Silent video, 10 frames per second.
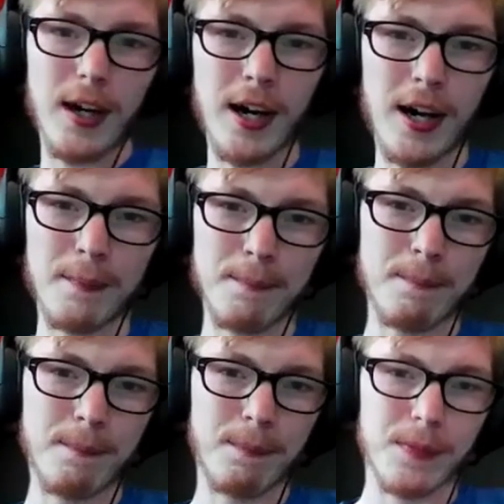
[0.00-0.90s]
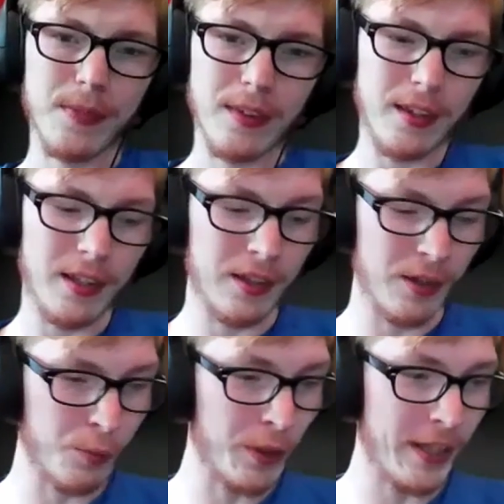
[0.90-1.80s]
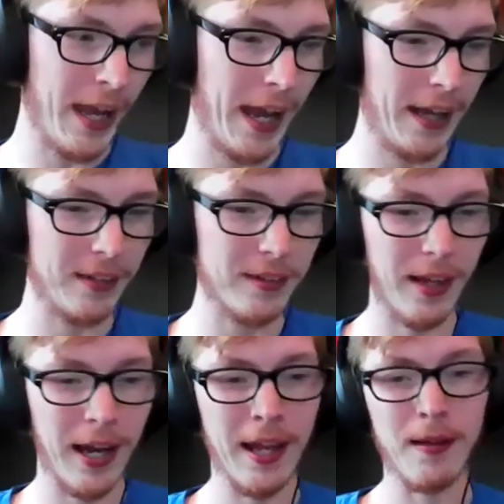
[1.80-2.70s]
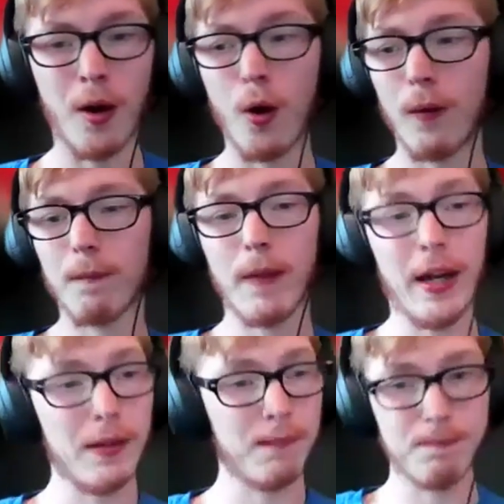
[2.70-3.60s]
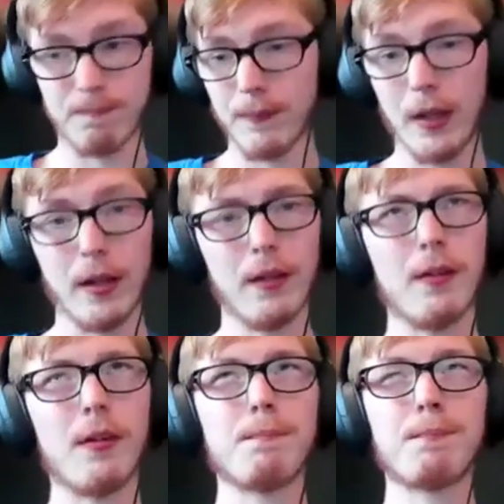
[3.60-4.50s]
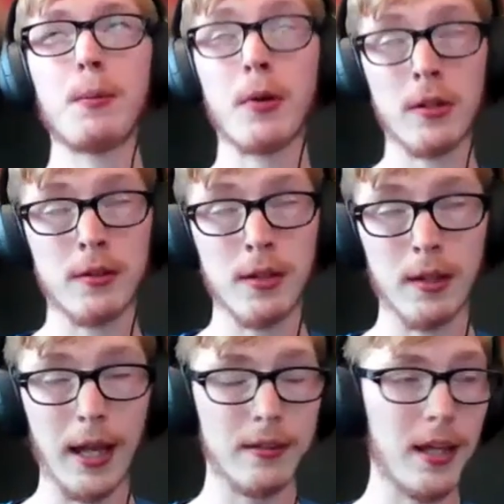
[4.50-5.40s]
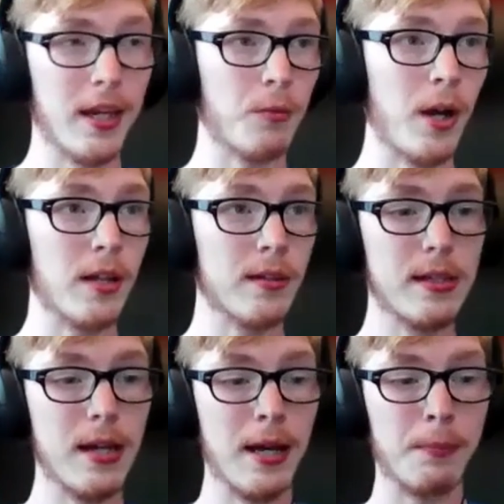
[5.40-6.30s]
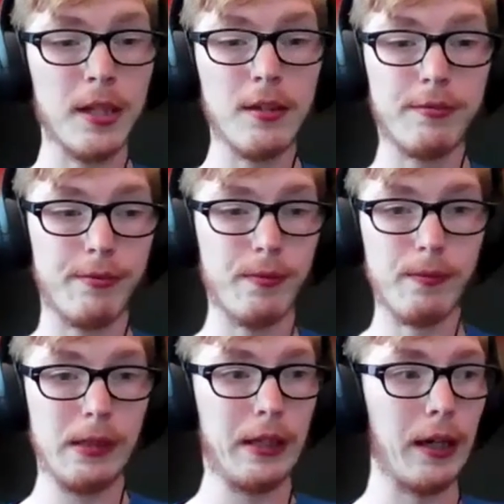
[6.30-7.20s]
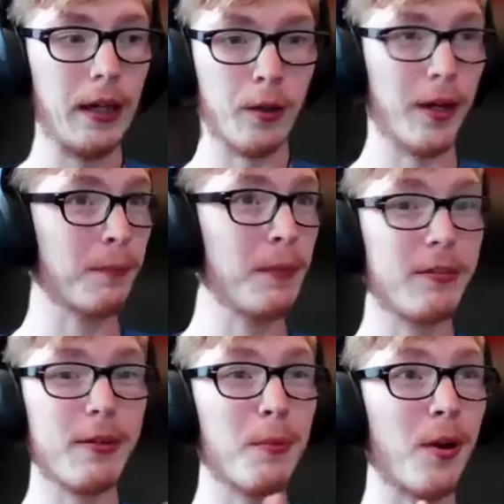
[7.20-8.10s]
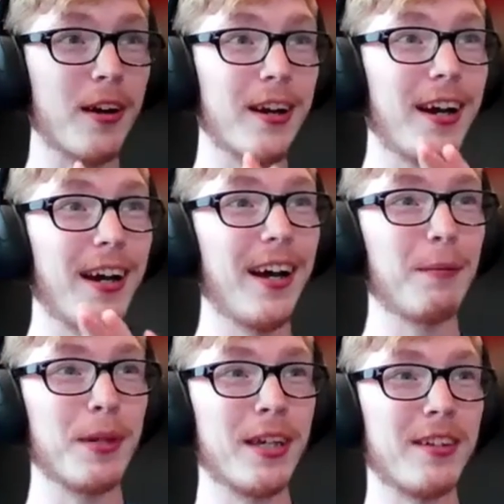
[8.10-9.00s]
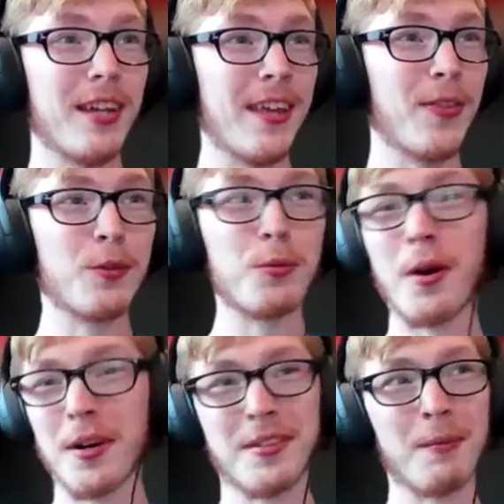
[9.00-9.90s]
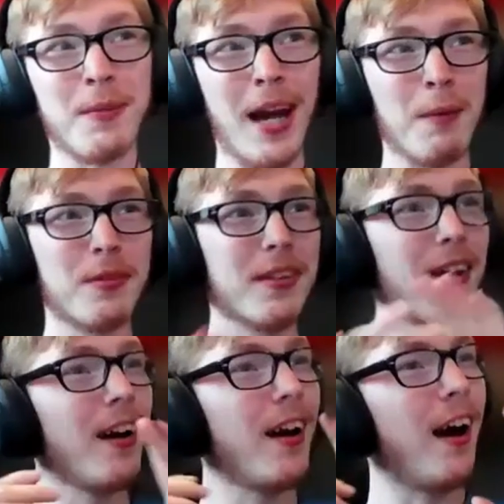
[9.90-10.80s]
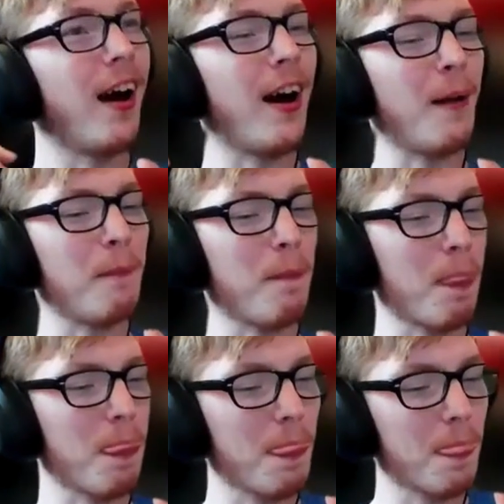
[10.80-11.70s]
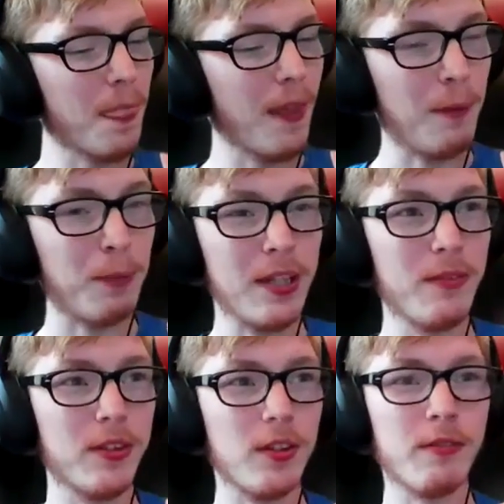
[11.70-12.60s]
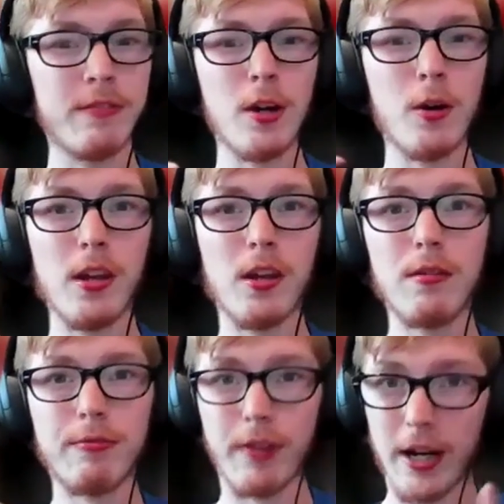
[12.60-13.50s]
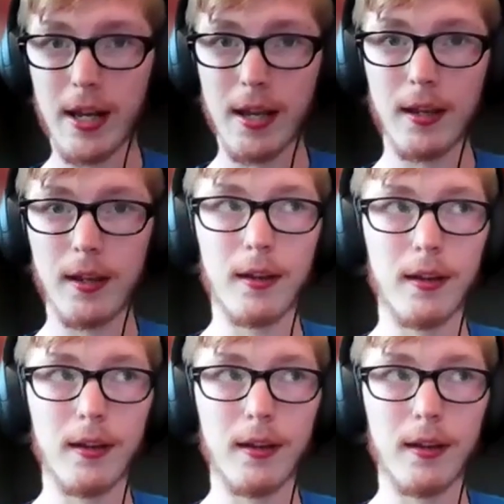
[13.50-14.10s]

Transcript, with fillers: Um, it, it really has. I, I, people can see Last Night at Rozzie, I believe. Correct me if I'm wrong, because I get this wrong sometimes. Um, I believe it's on V O D Friday.